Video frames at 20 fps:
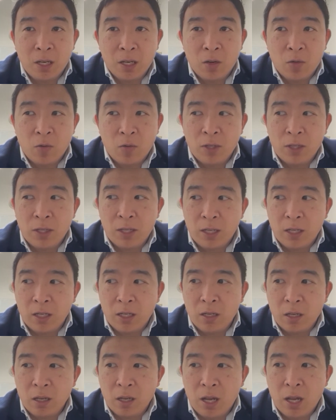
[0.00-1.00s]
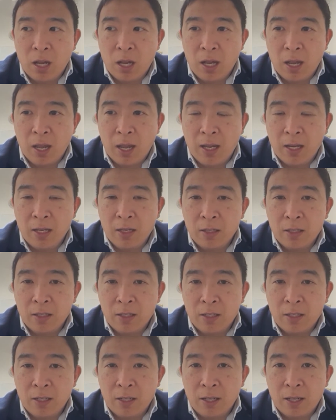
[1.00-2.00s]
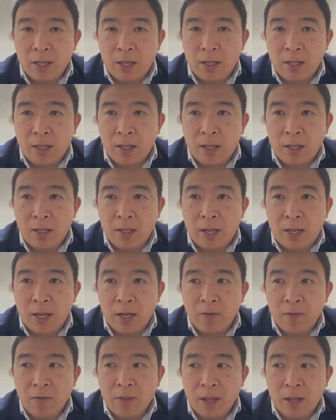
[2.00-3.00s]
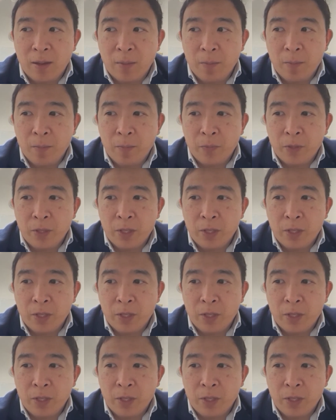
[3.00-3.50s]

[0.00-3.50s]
really. And a lot of them,